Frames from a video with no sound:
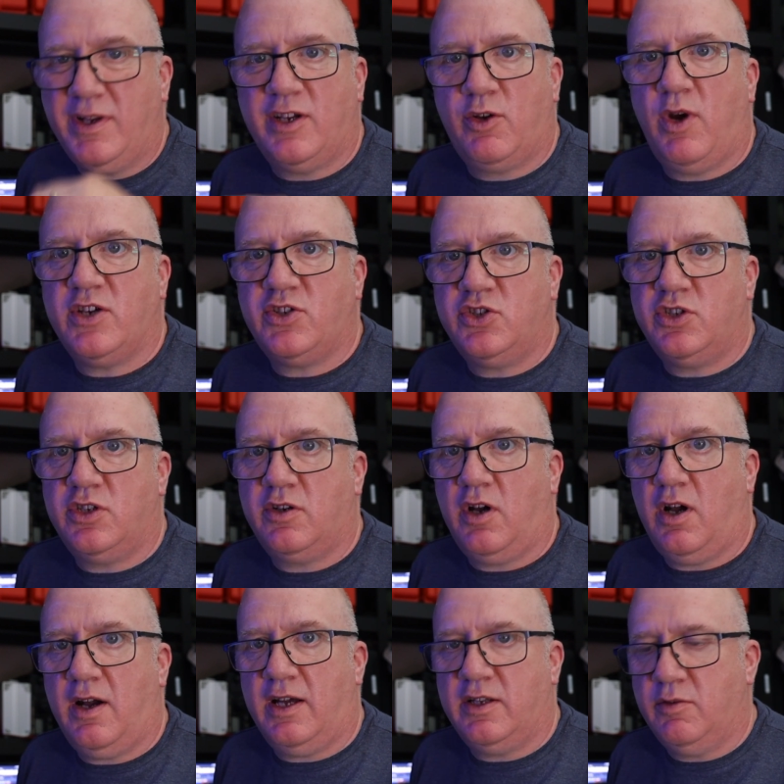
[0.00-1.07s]
any questions you
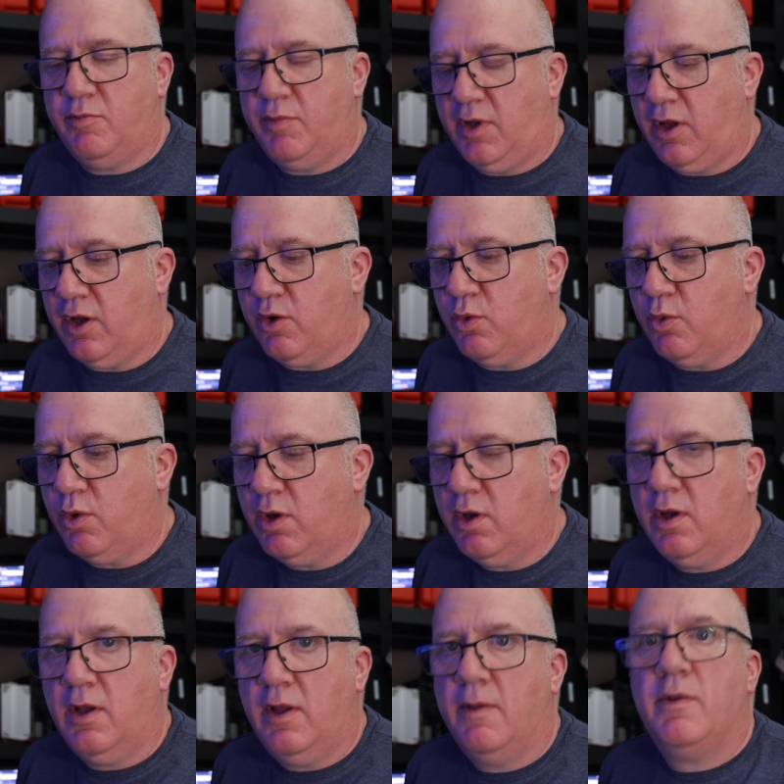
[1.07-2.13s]
got, add them below.
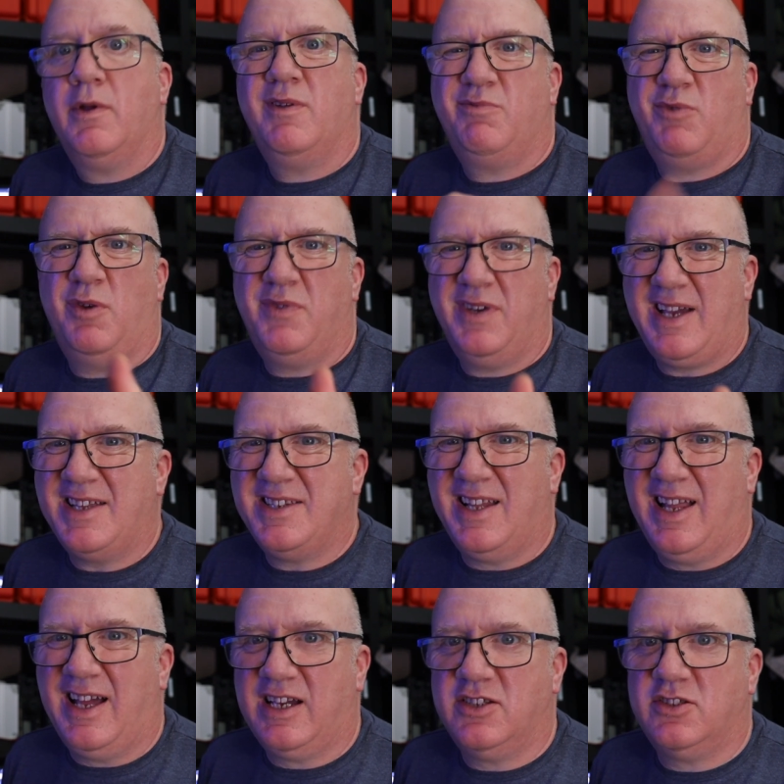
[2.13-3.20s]
Don't forget
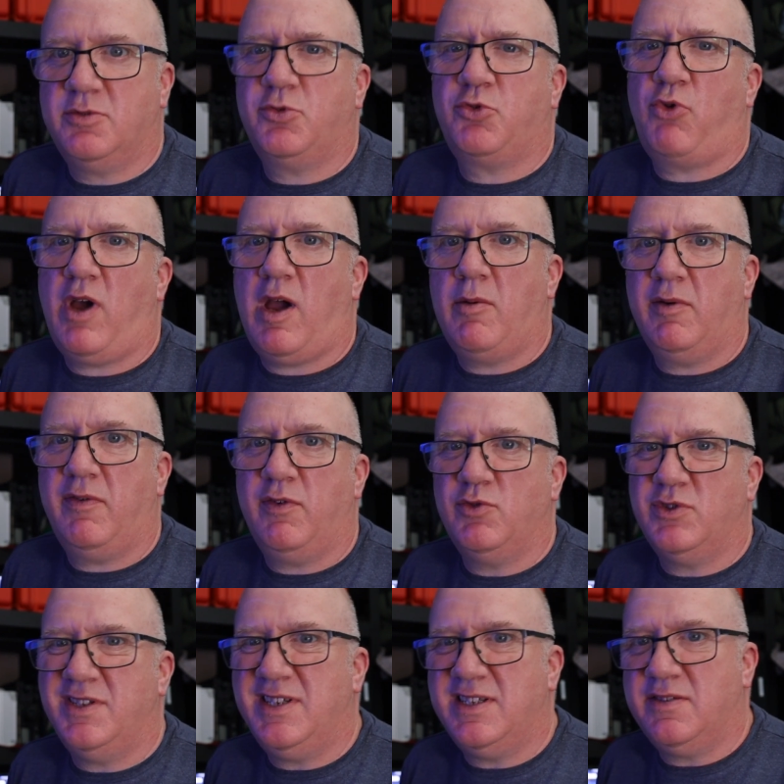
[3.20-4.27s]
to like and subscribe if it
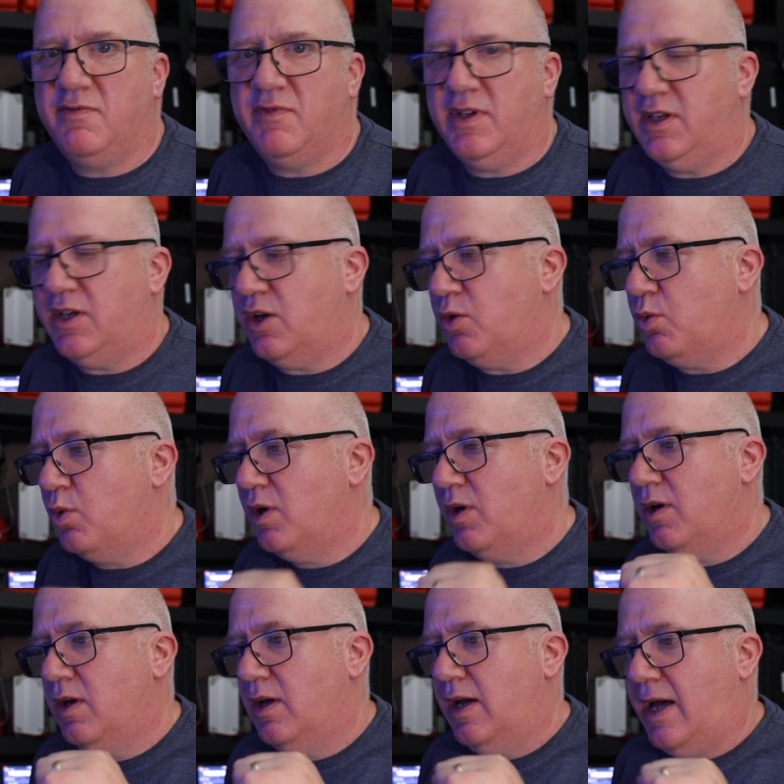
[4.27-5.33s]
was a decent video.
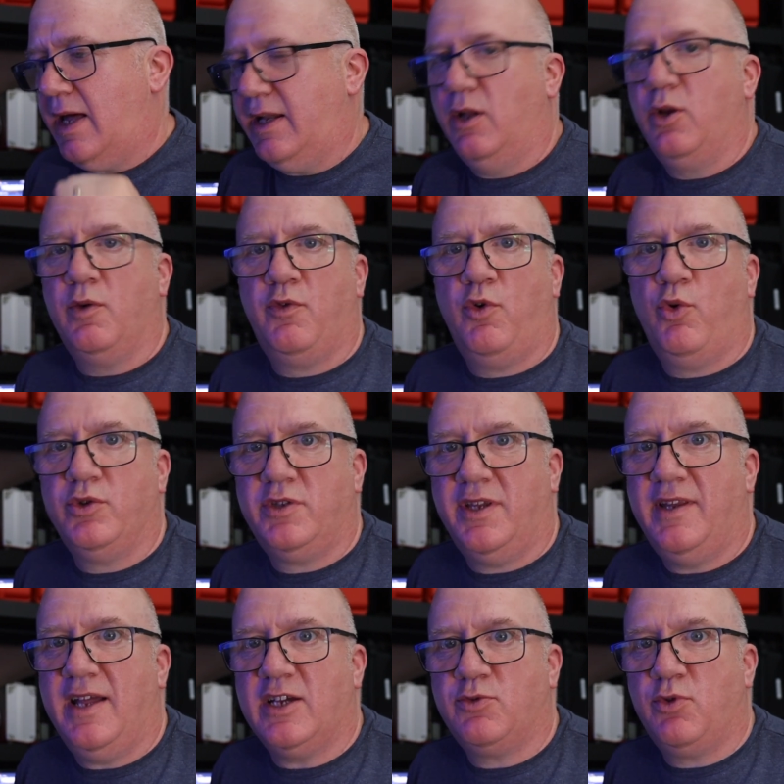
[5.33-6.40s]
And I look forward to
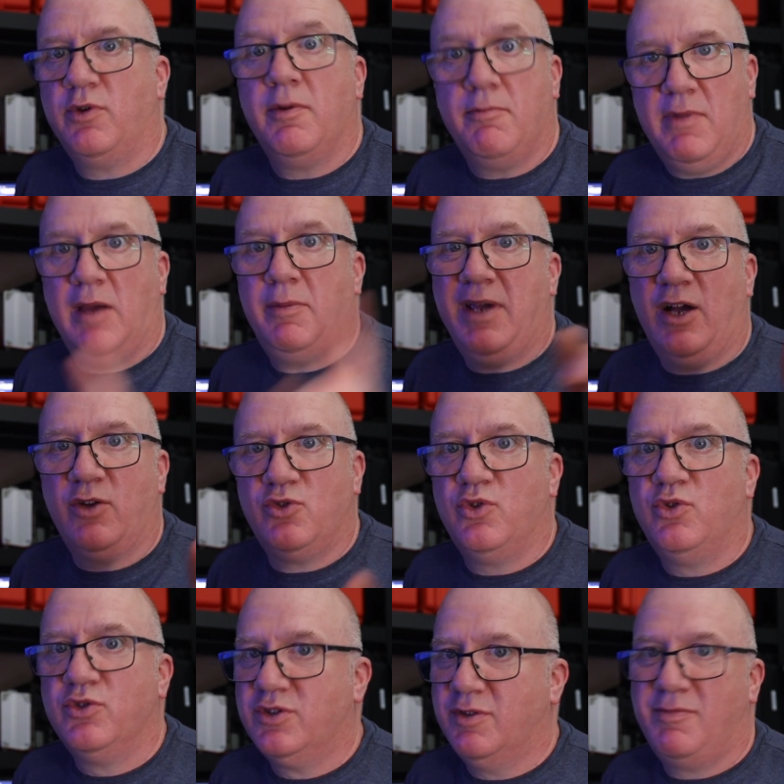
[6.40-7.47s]
the next one, maybe
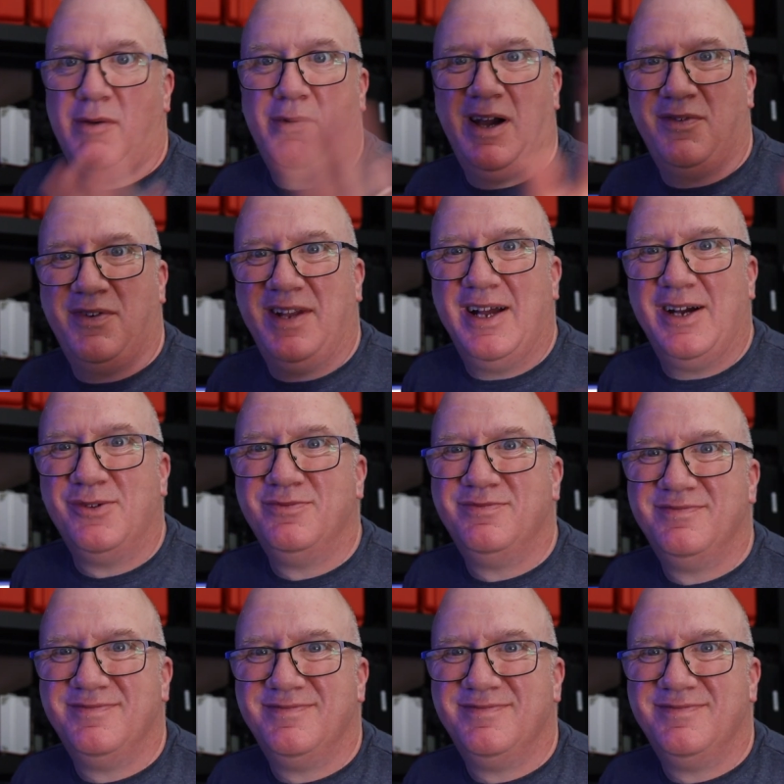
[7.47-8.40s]
outdoors. Bye bye for now.